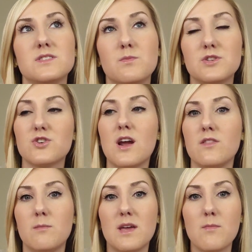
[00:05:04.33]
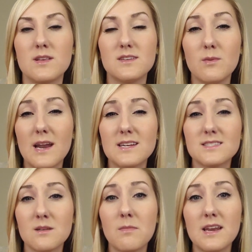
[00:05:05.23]
if it's a betrayal and they're making a big deal about it,
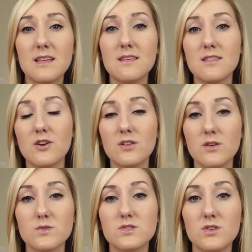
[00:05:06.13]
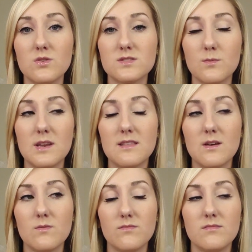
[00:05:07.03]
somebody that they're close to, somebody
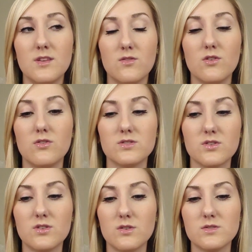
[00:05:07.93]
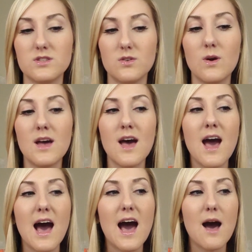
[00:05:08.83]
that, the girls are close to.
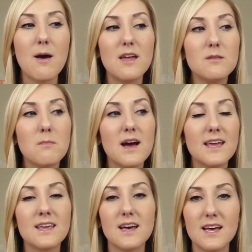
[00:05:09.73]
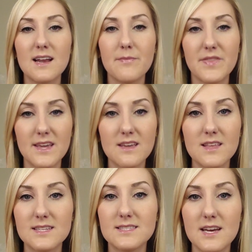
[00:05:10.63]
In my gut, I'm thinking
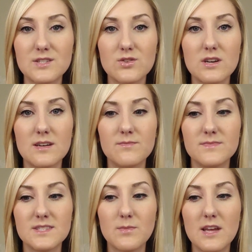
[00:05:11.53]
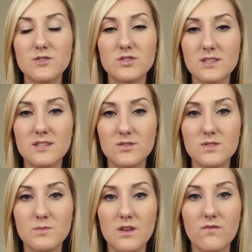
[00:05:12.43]
that it's Ezra. Ezra's going to do
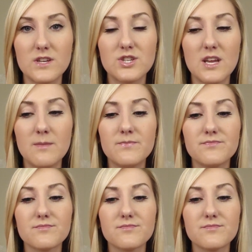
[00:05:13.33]
something fishy.